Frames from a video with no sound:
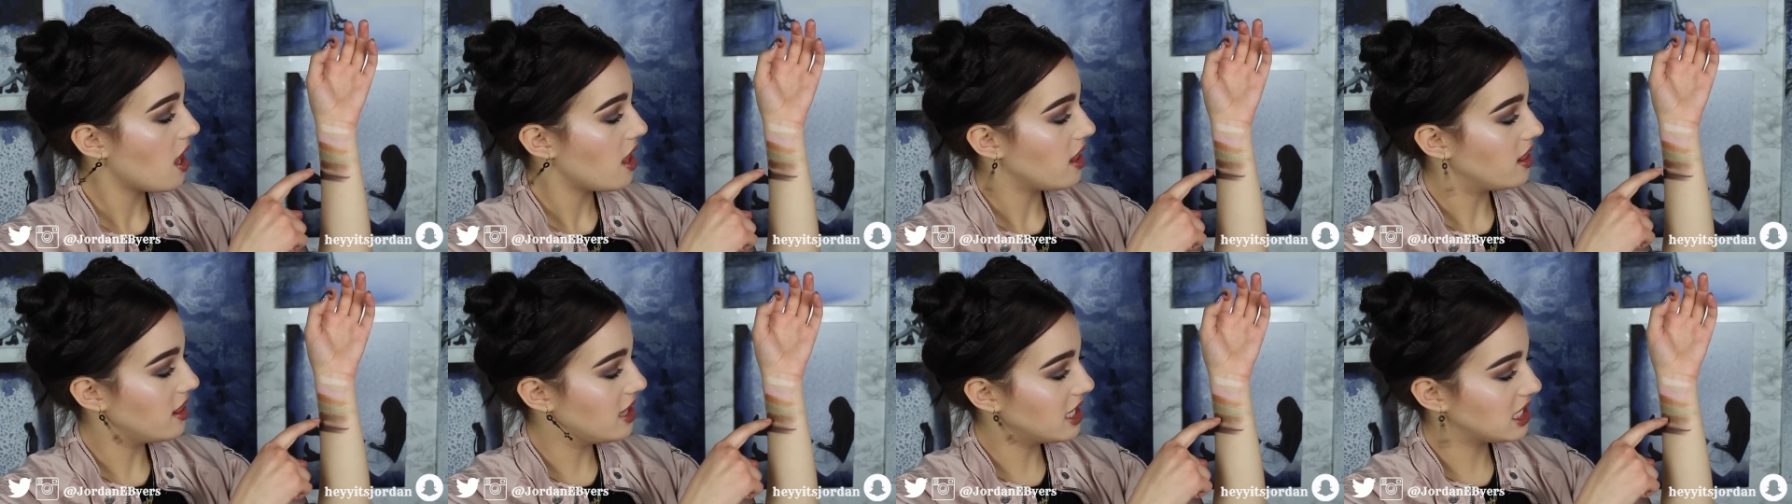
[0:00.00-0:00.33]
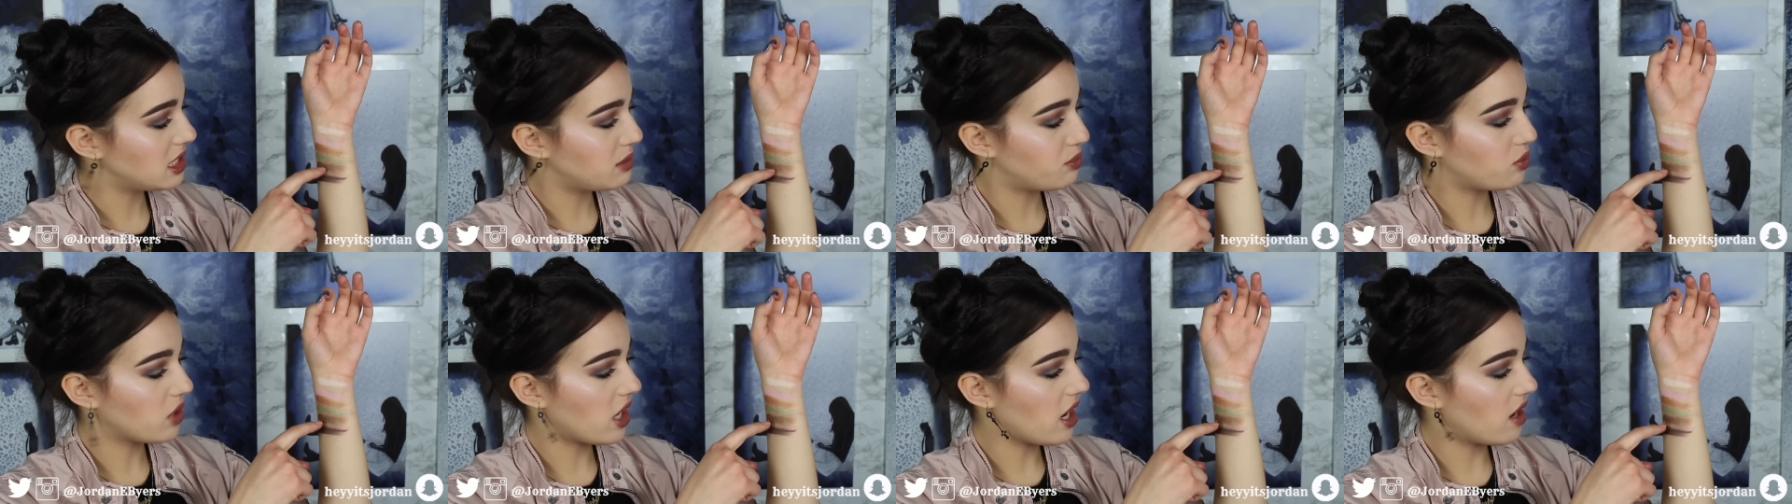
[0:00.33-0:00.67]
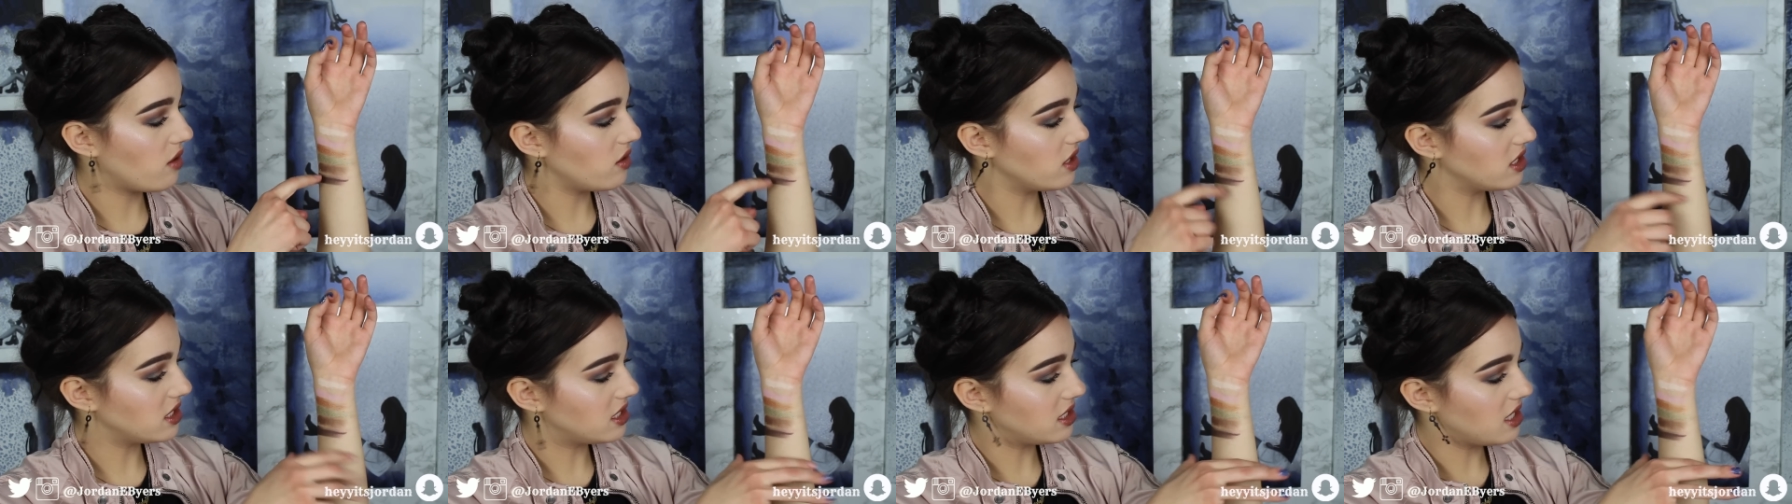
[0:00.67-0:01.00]
This
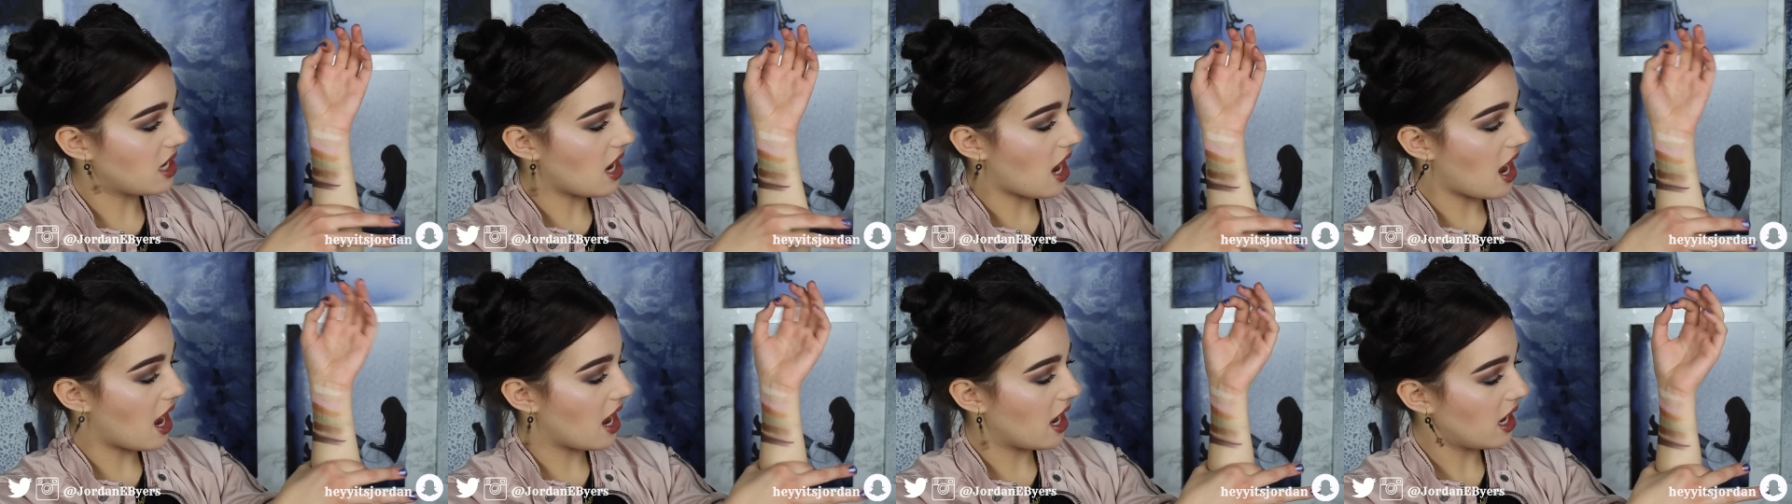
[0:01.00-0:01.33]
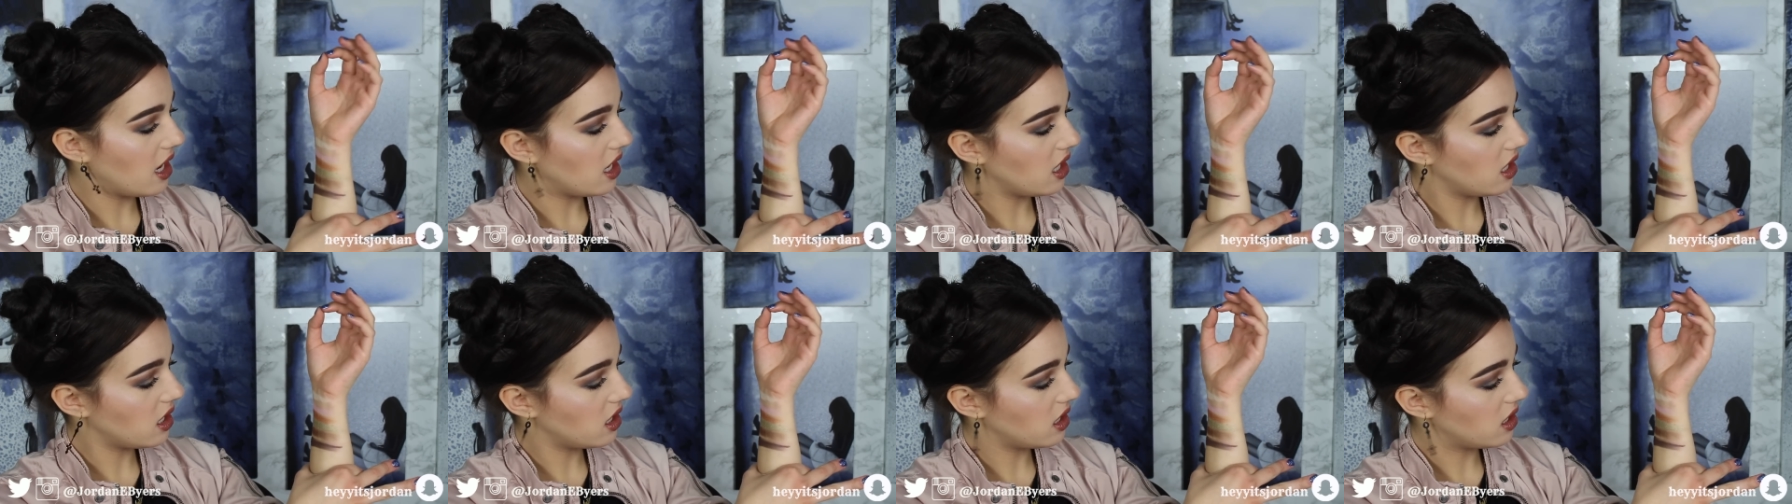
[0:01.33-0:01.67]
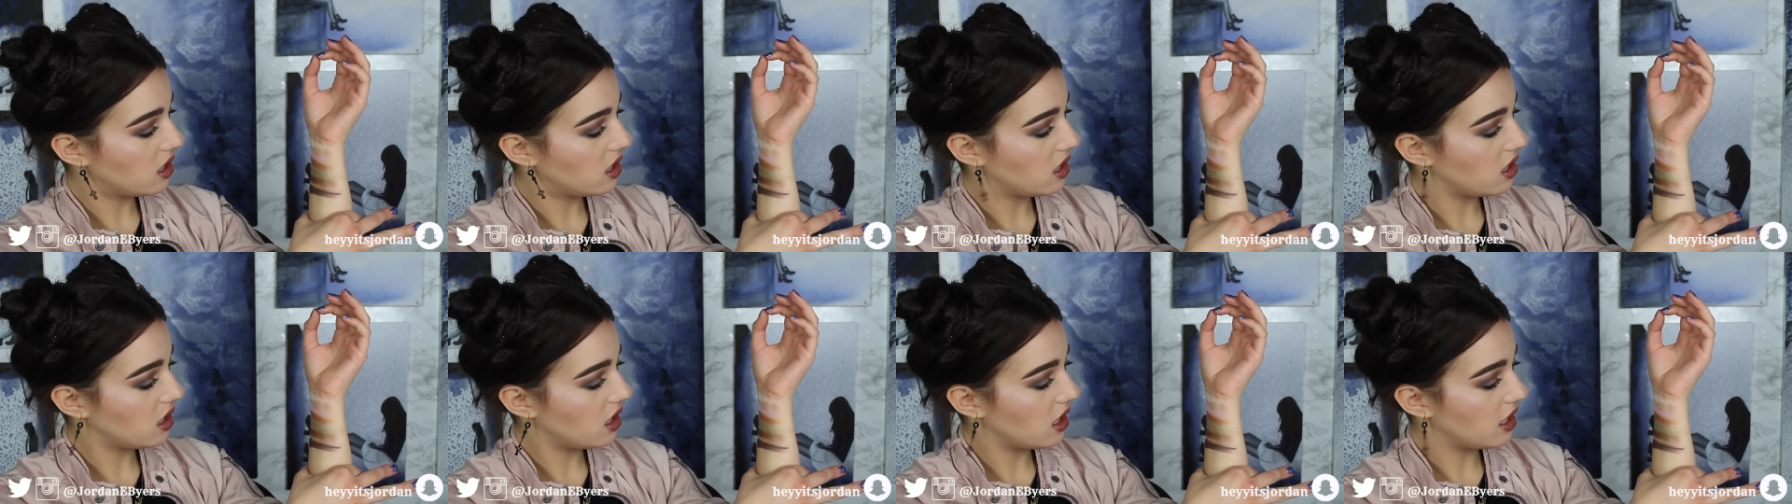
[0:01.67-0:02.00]
brown is
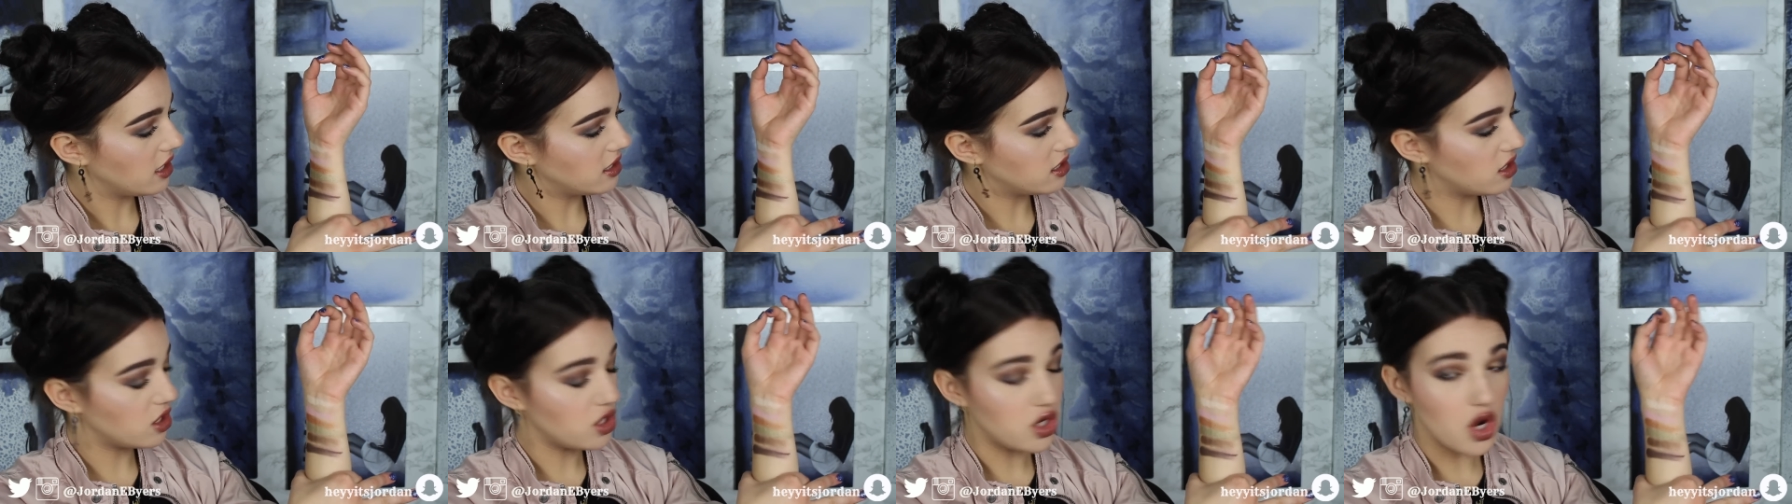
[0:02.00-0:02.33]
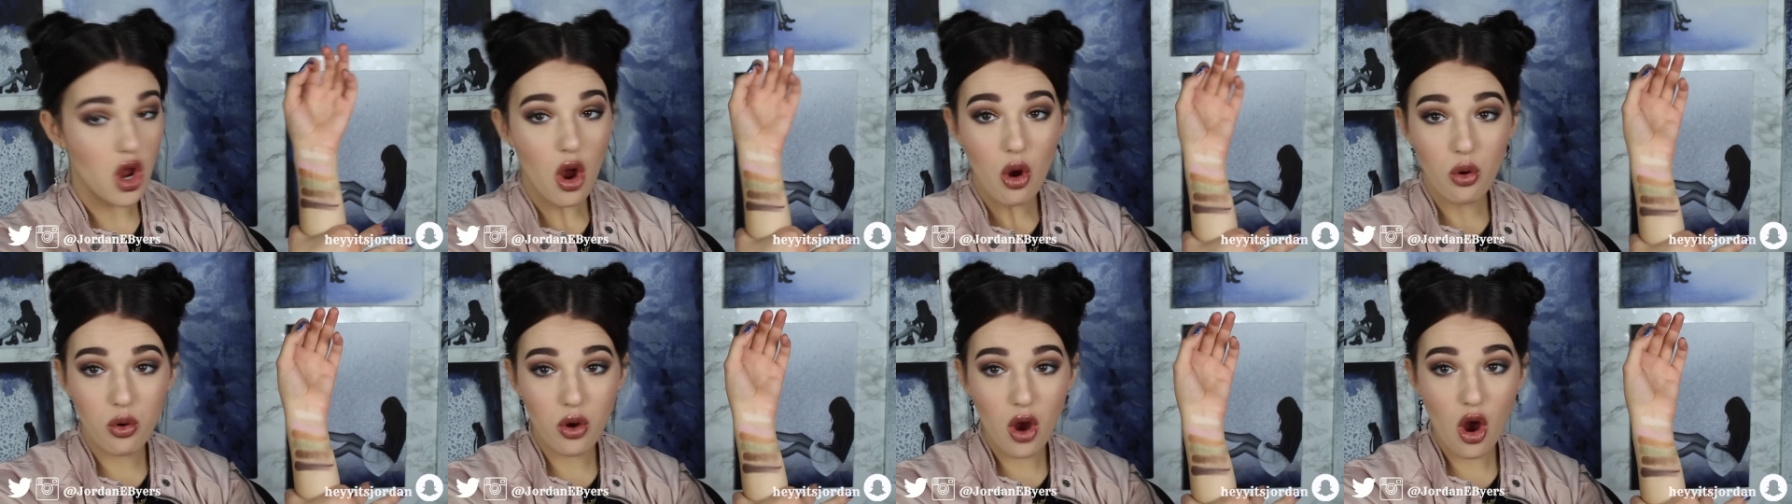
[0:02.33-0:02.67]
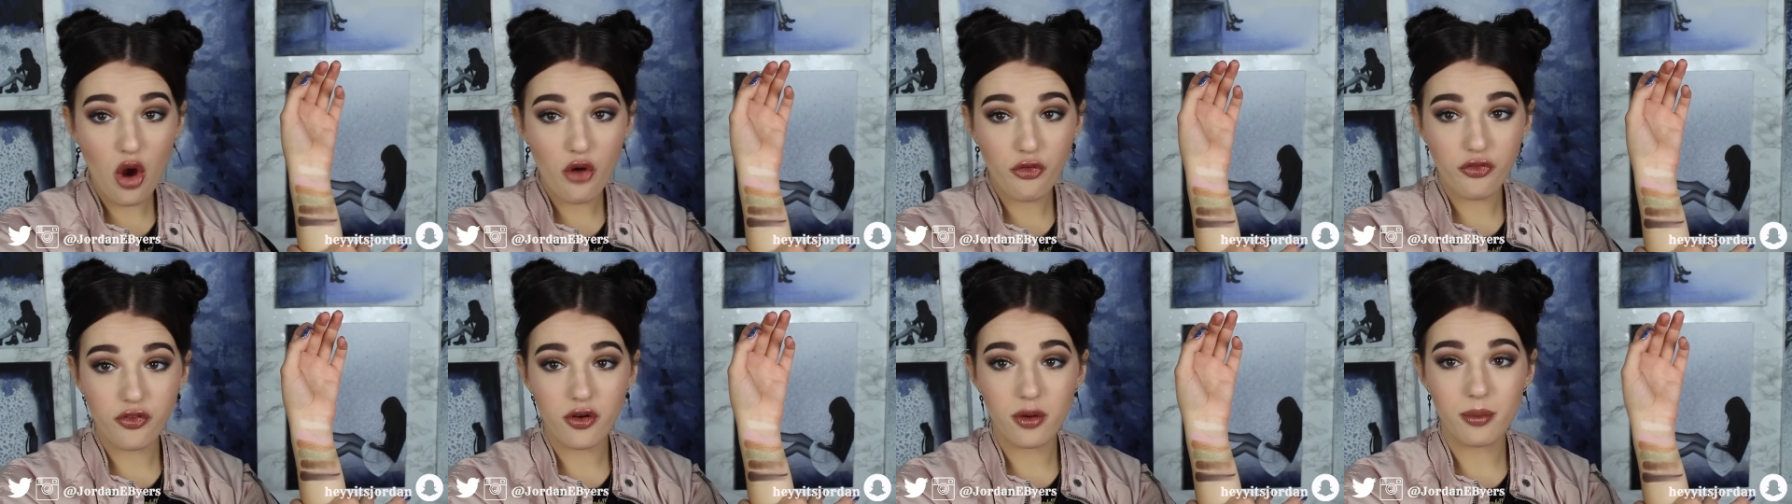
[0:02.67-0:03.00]
a
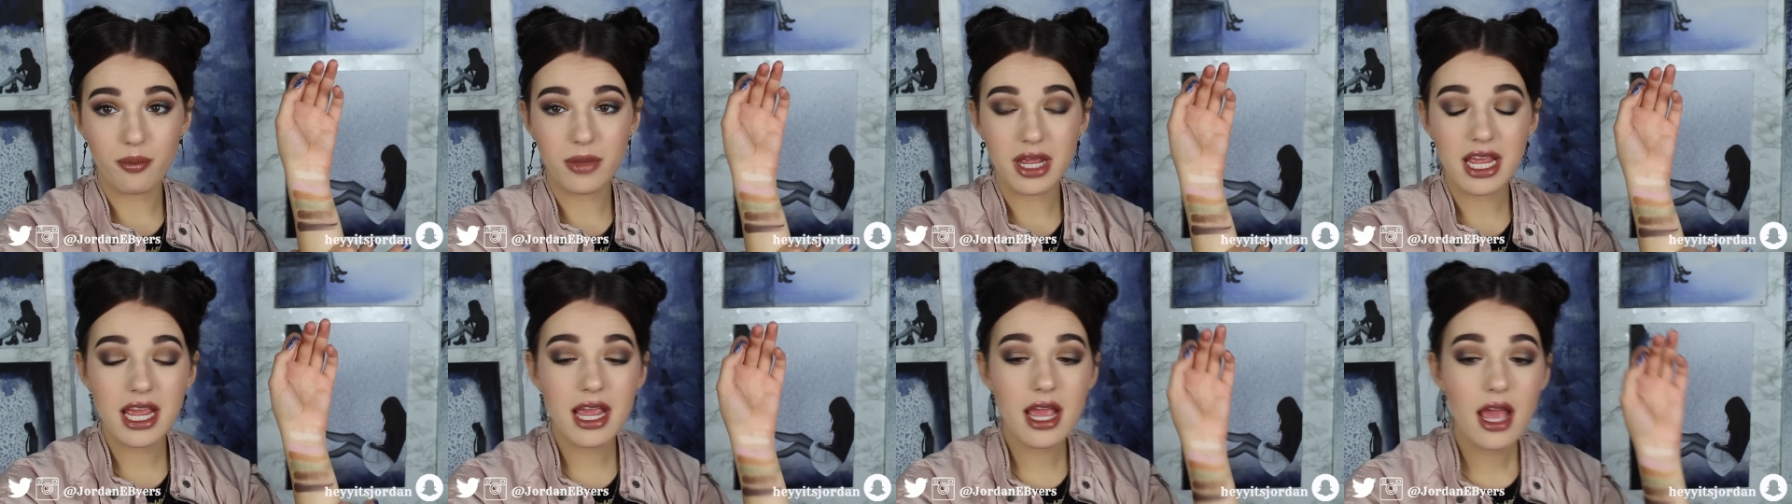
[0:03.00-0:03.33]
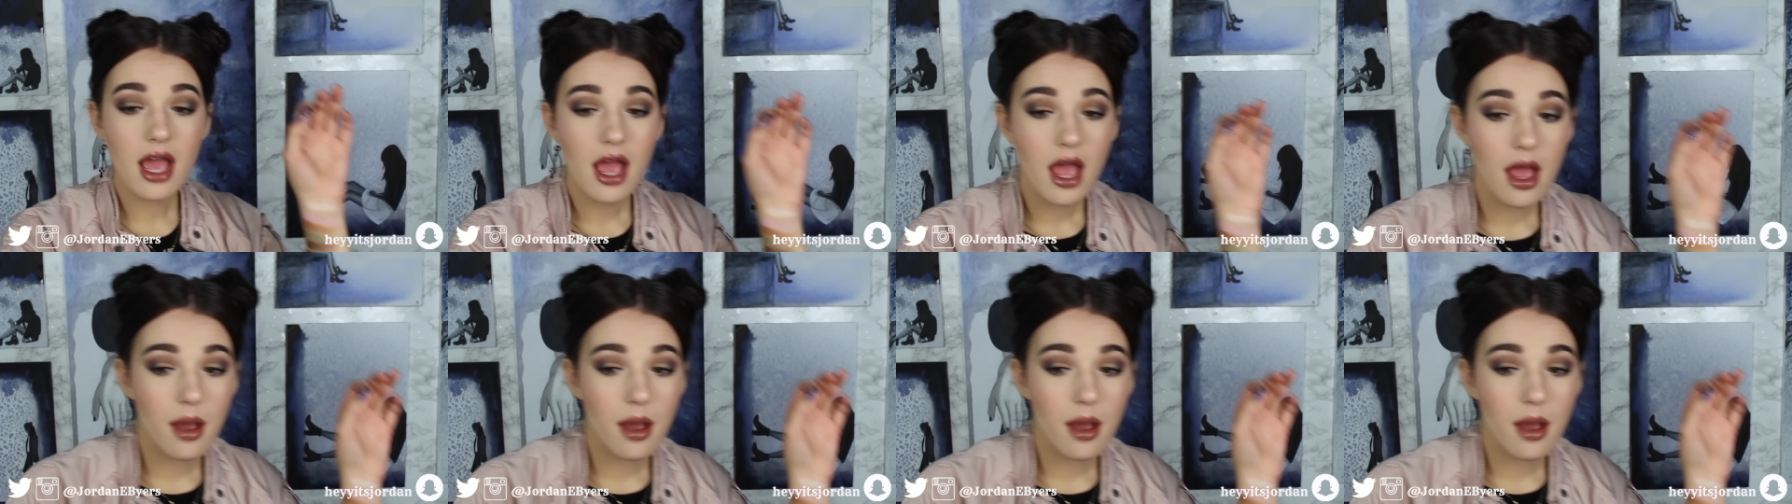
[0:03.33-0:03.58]
no-go for me,